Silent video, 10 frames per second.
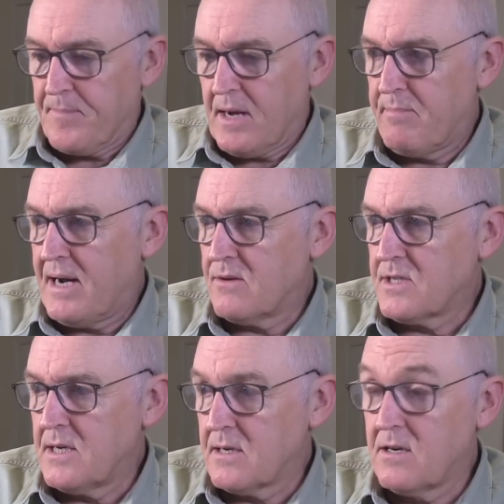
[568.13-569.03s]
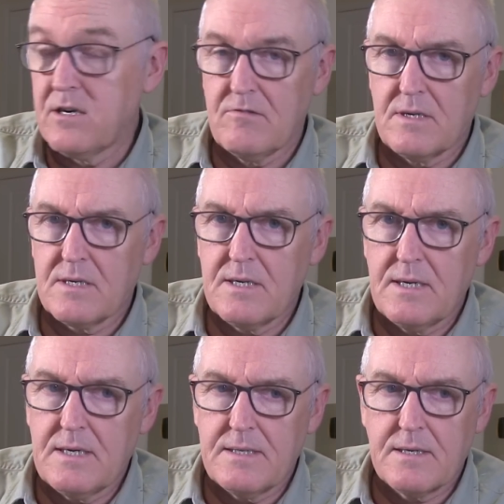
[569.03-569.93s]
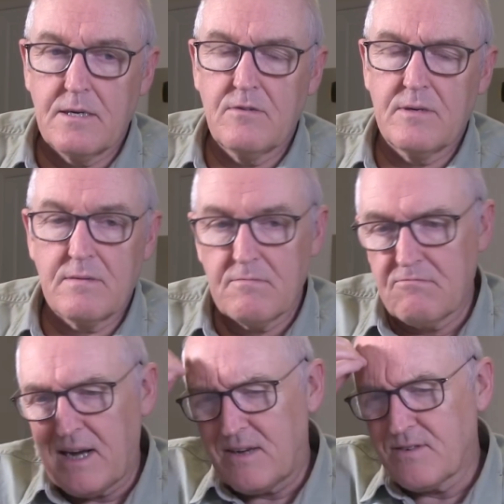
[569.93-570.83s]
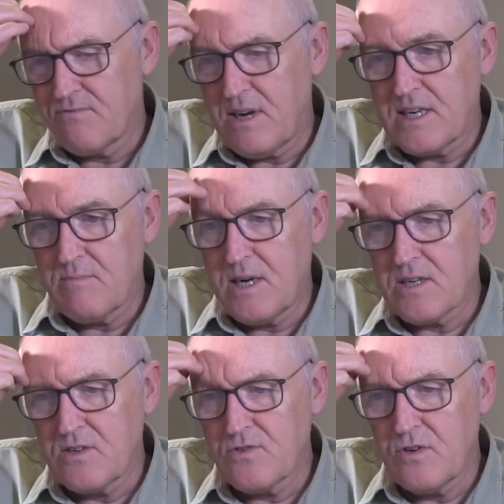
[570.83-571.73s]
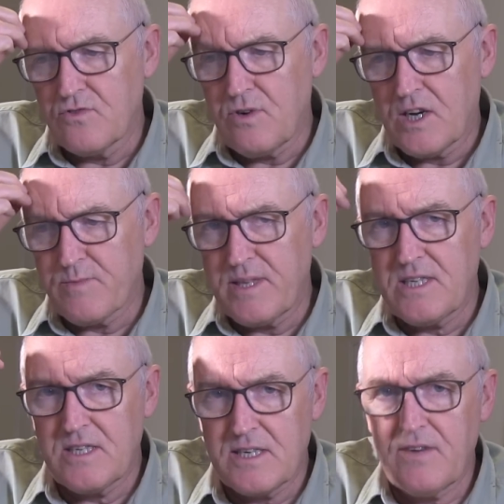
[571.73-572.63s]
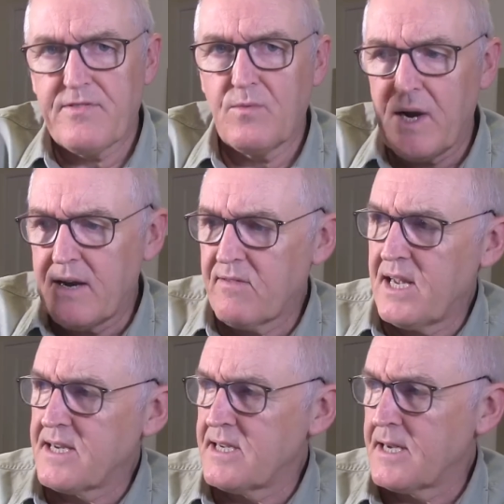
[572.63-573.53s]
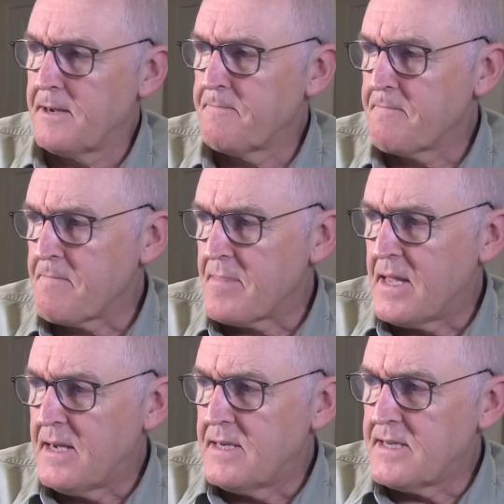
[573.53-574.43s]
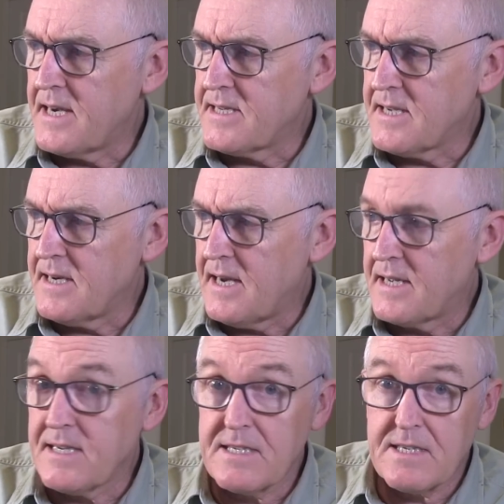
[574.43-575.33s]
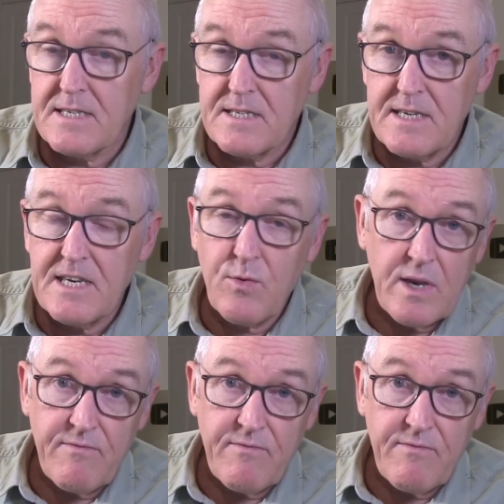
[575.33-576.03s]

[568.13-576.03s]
about the current round of randomised controlled trials. But this is a different way of collecting data, and it's equally